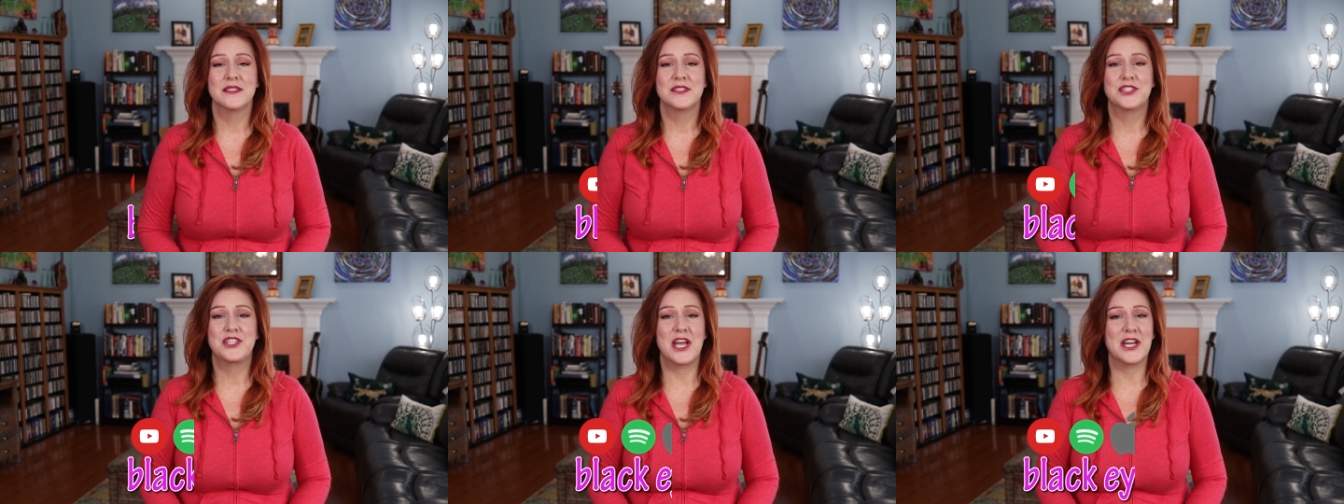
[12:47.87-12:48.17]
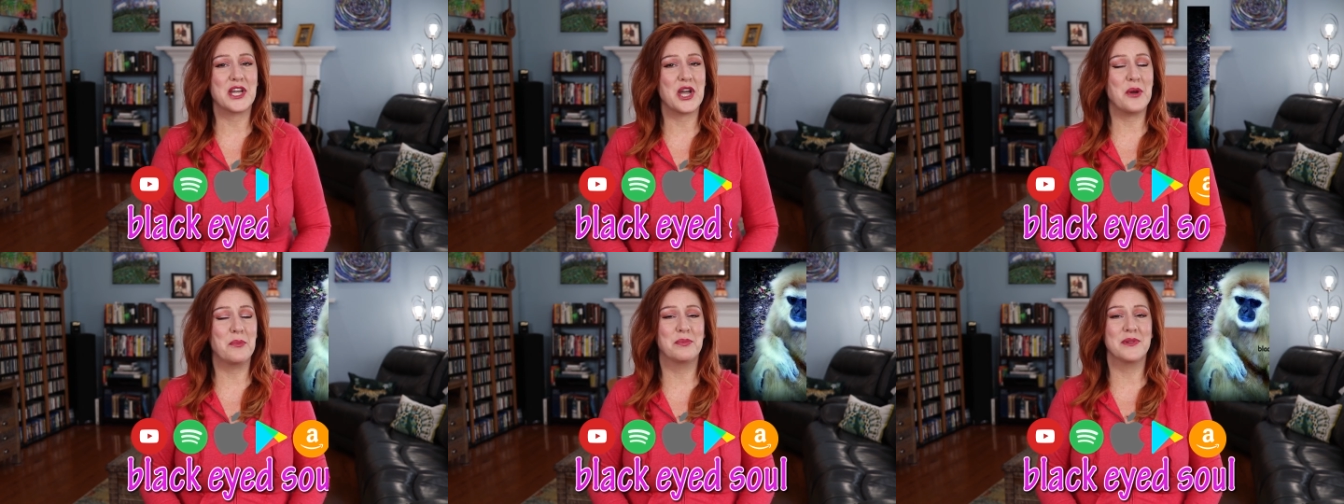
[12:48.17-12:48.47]

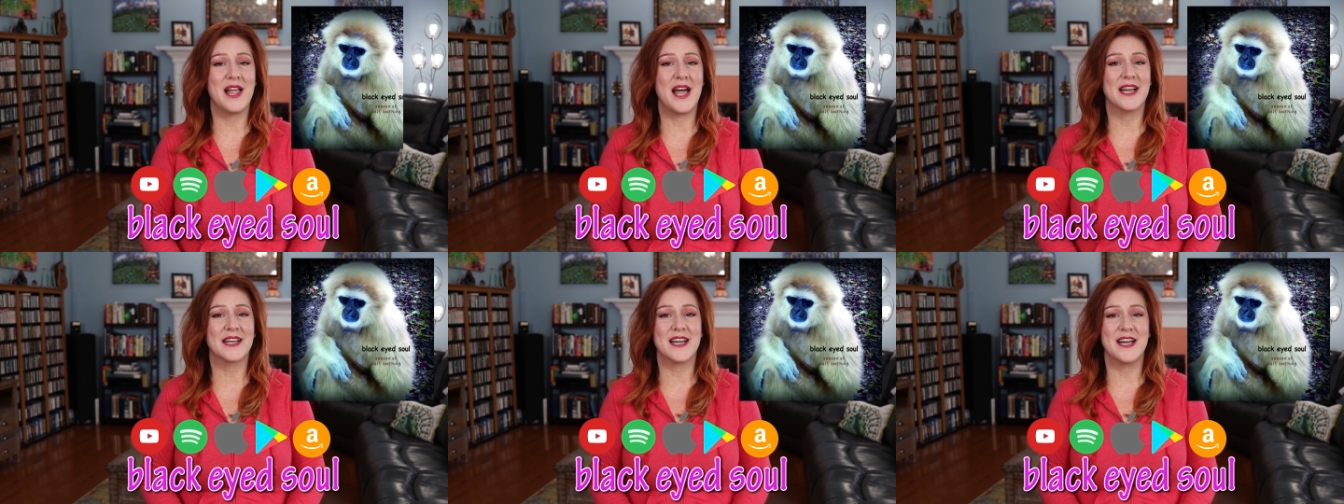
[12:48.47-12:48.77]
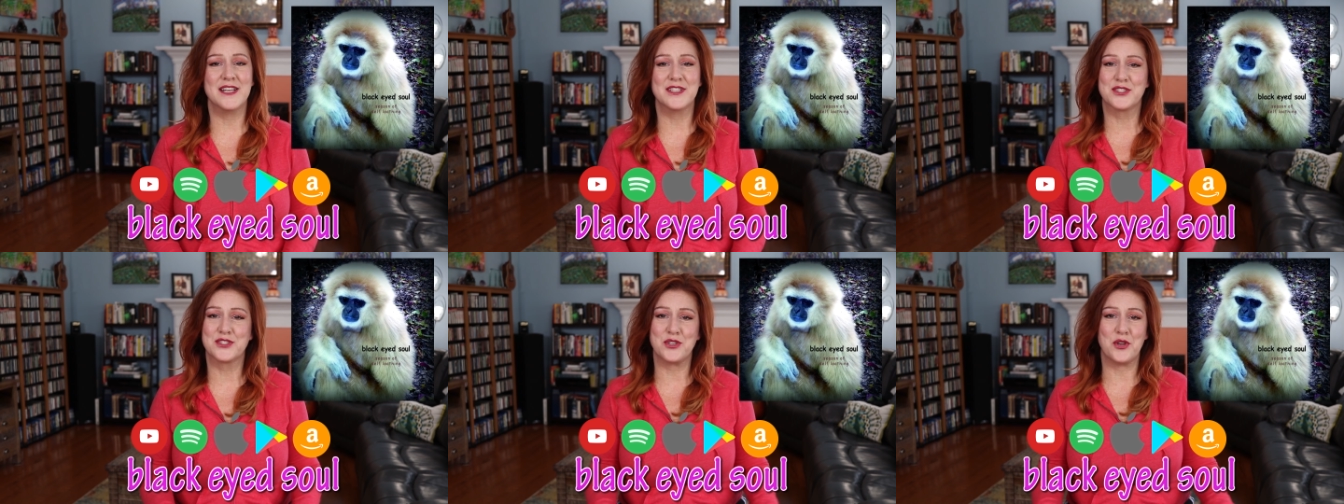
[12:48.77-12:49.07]
Check out Black
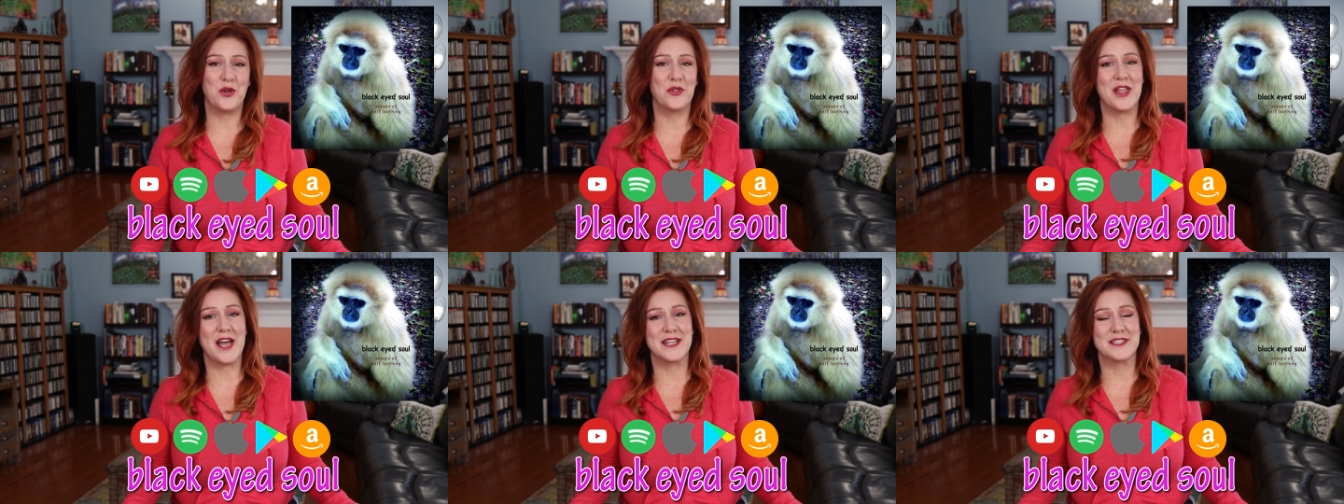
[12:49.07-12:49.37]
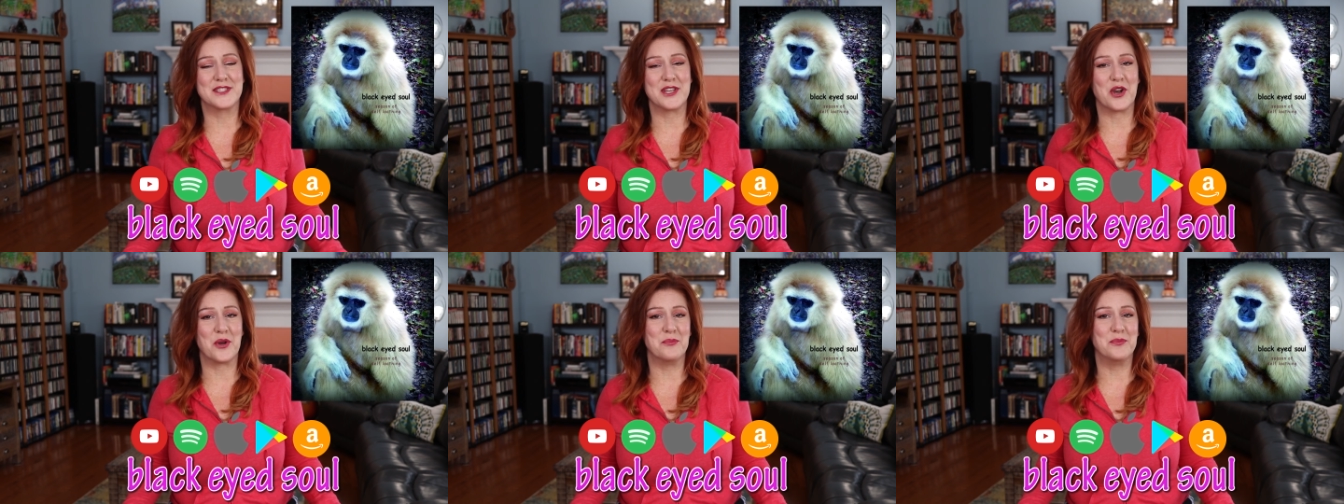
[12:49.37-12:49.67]
Eyed Soul,
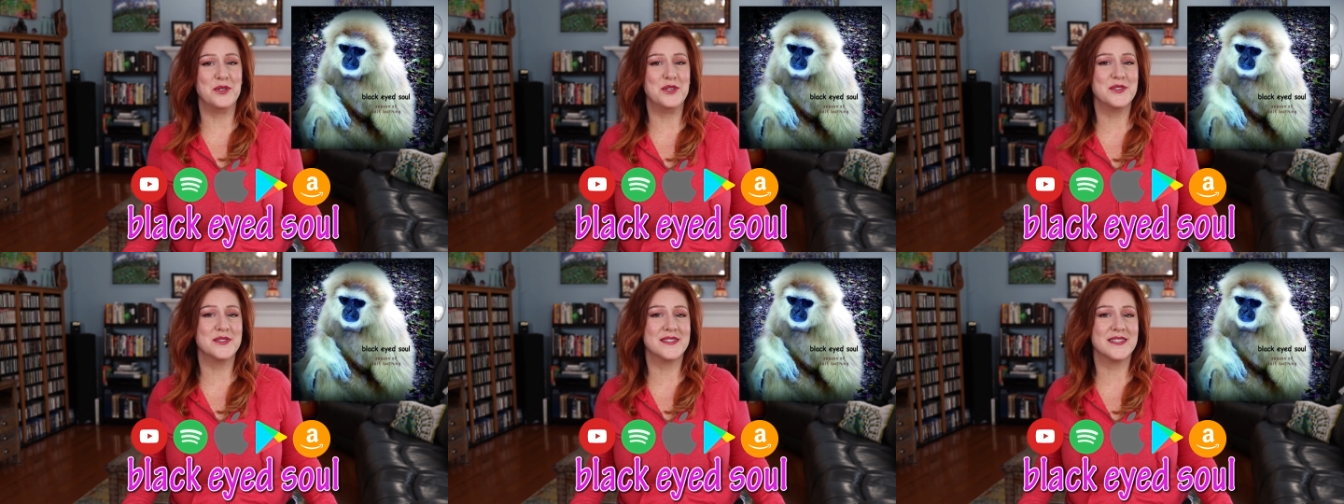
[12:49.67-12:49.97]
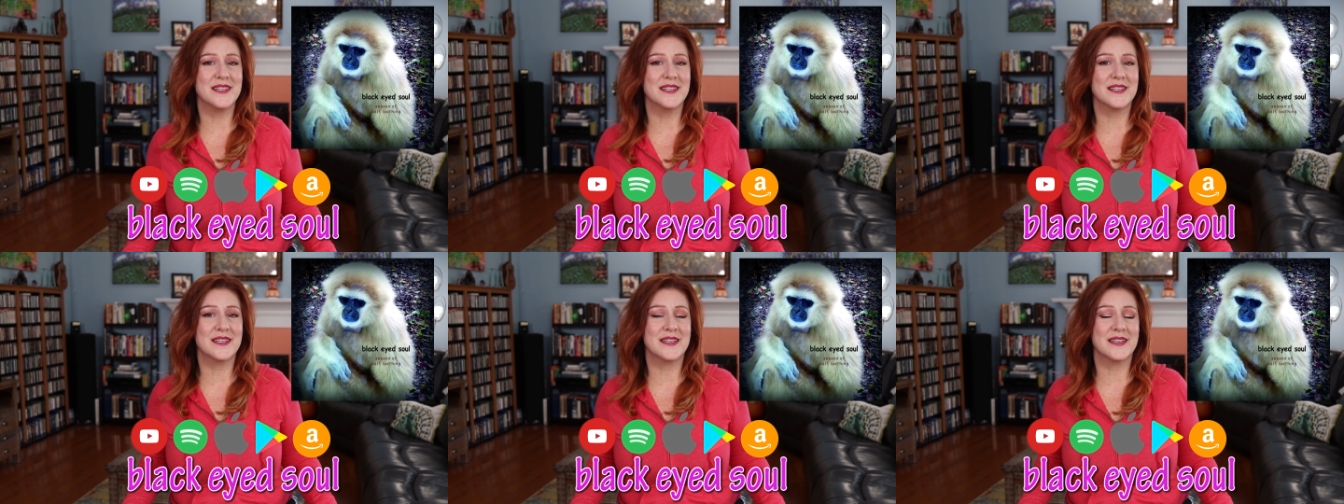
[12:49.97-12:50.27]
that's our
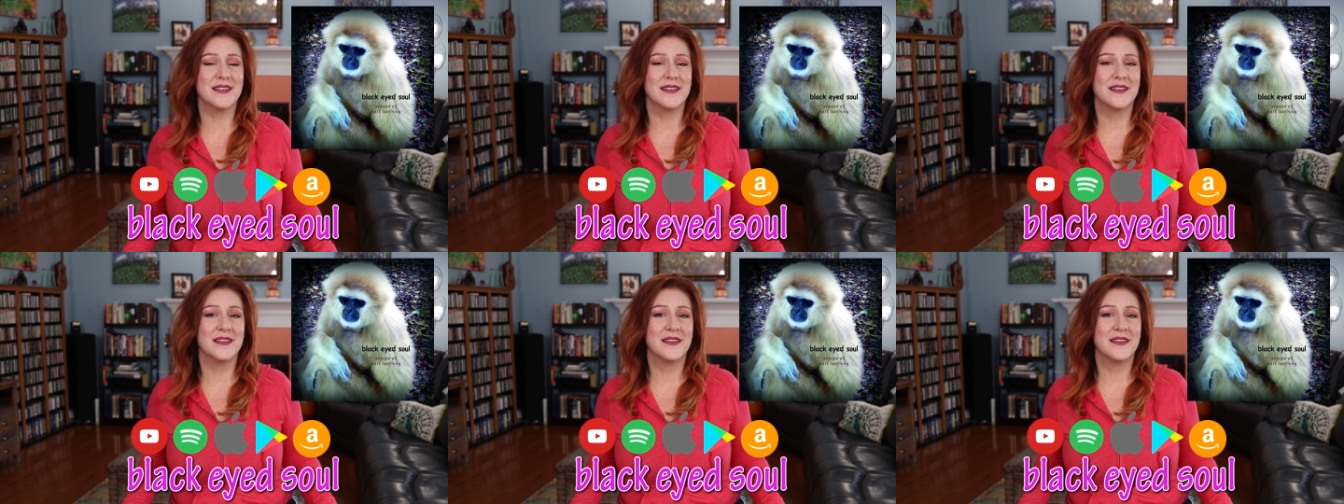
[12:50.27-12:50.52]
music.